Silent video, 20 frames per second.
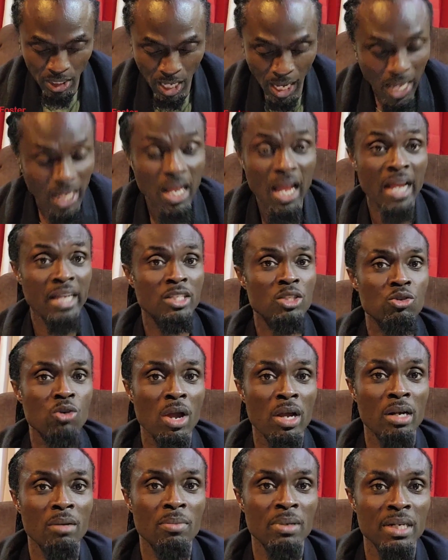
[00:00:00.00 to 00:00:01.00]
I, I
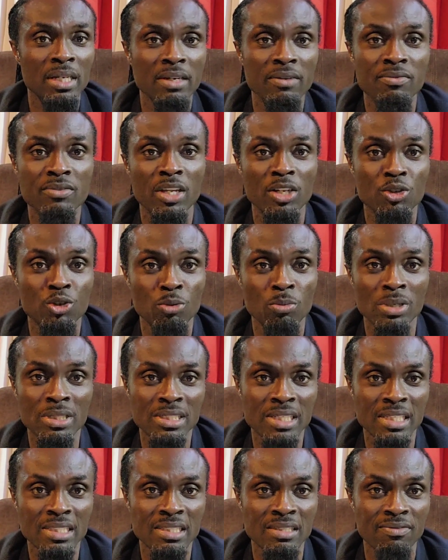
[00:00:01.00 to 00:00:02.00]
strongly believe that you
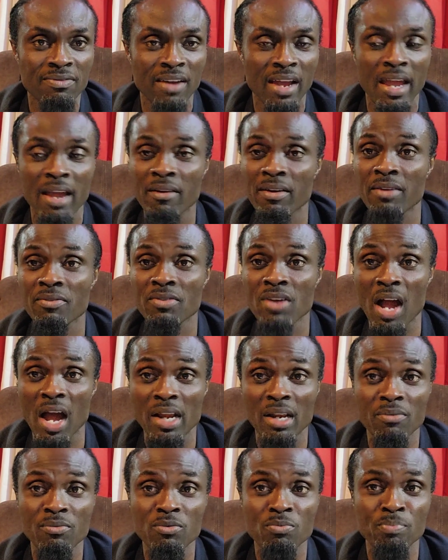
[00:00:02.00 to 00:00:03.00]
must testify. If
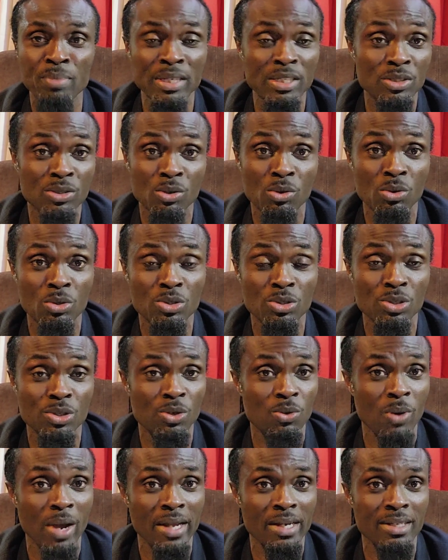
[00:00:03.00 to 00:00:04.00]
God has been so good to
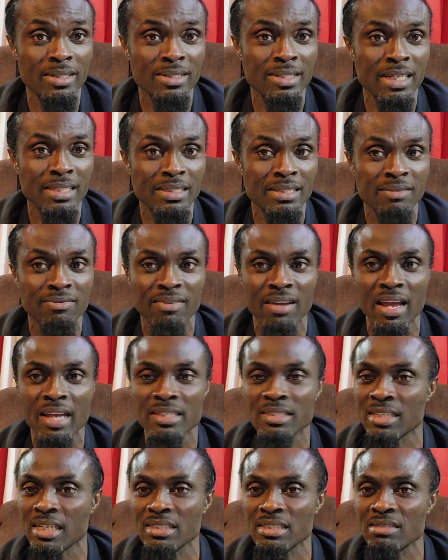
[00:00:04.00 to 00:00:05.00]
you, why not testify?
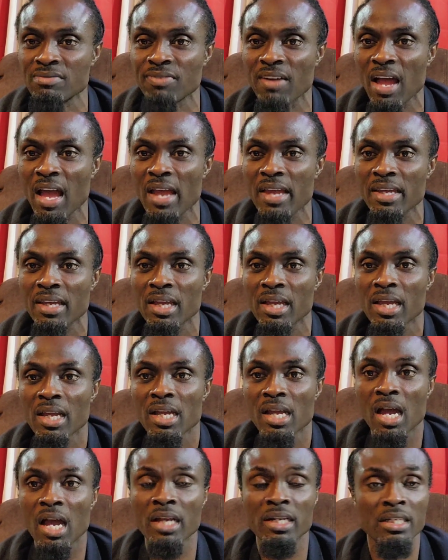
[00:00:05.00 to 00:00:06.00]
Testify.
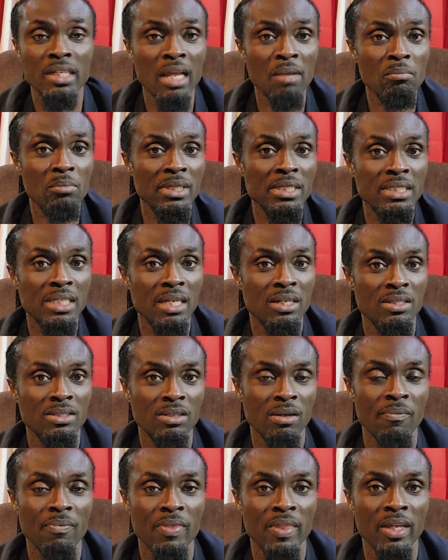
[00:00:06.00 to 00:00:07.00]
And let me tell you
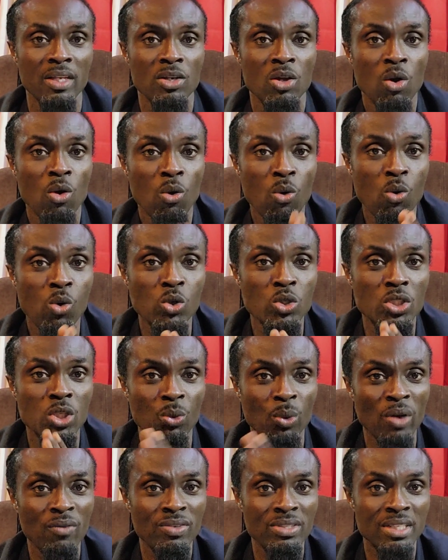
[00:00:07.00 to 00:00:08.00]
something.
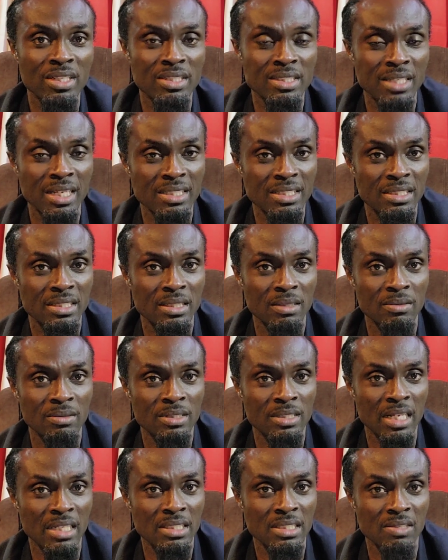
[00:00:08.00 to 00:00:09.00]
Whosoever that test,
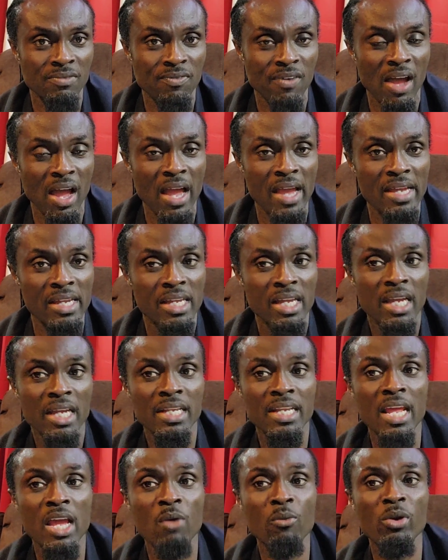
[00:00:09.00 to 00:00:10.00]
testify,
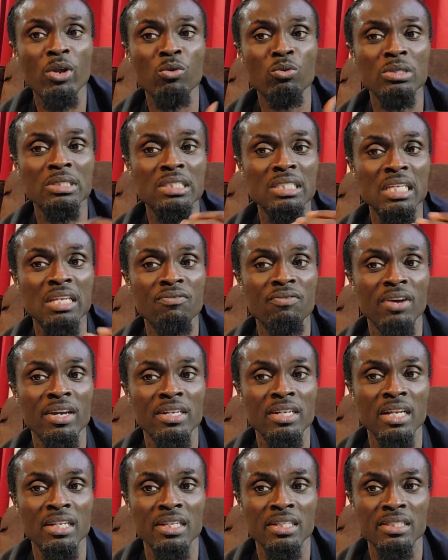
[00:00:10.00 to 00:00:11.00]
they will receive
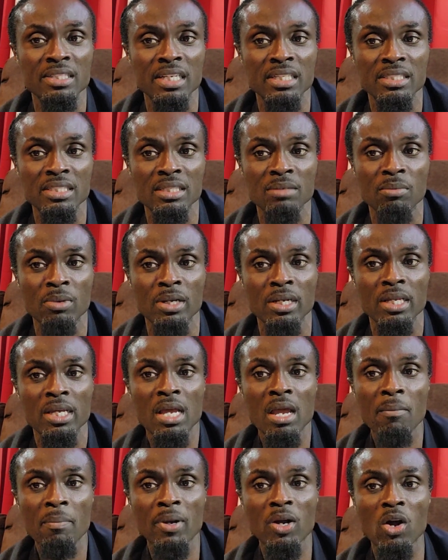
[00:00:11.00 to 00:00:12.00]
another testimony
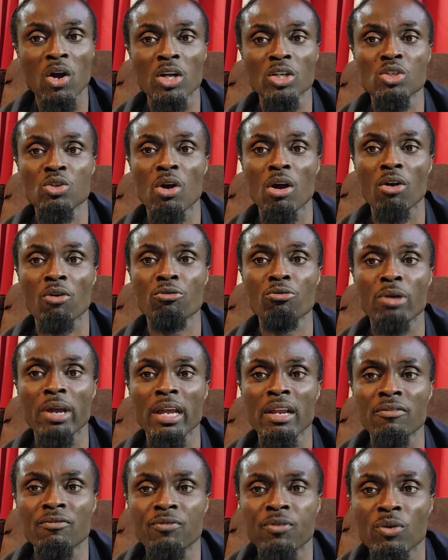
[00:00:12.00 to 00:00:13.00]
because you are
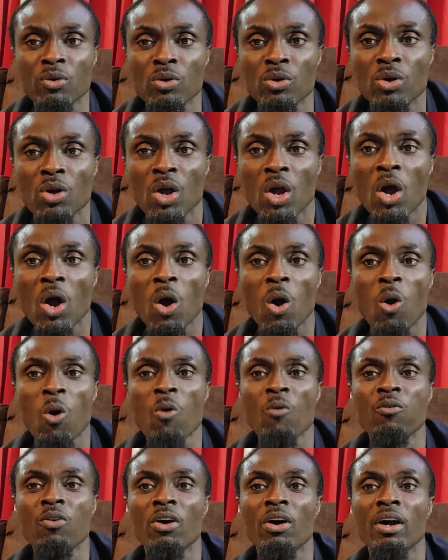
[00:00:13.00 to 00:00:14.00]
grateful
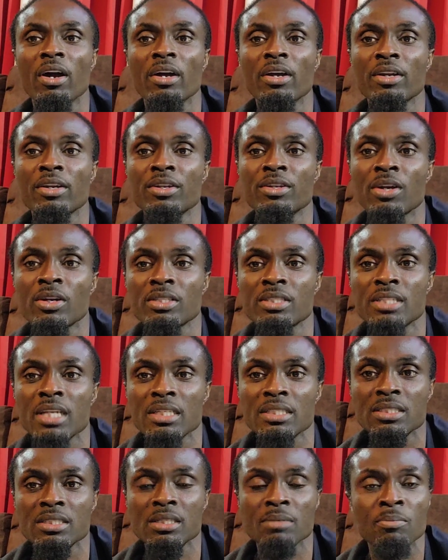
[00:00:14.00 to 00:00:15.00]
over your
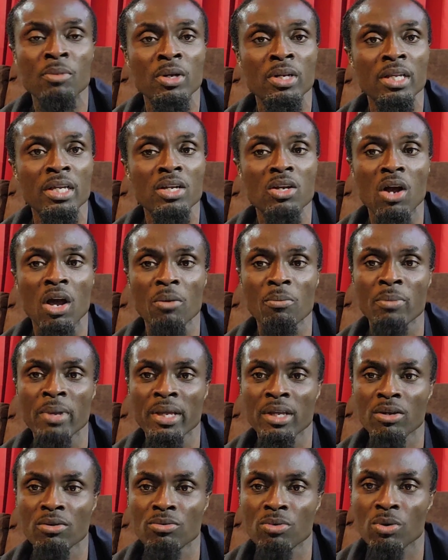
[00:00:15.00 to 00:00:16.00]
testimony, God
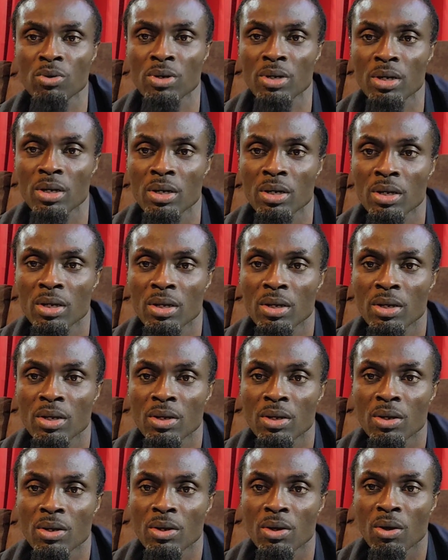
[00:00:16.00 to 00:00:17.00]
make a ruler
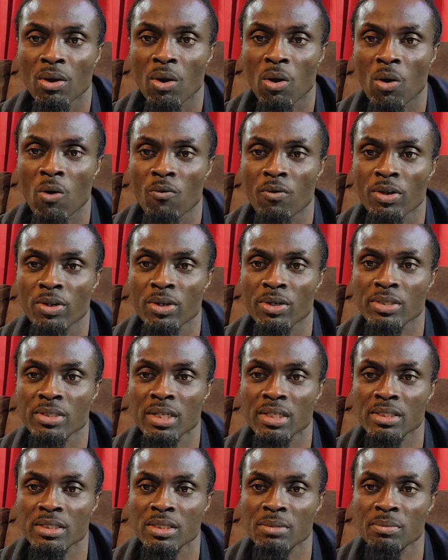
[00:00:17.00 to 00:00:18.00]
over your
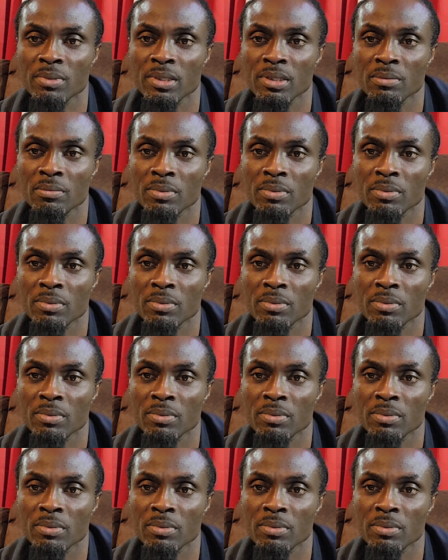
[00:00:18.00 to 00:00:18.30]
testimony.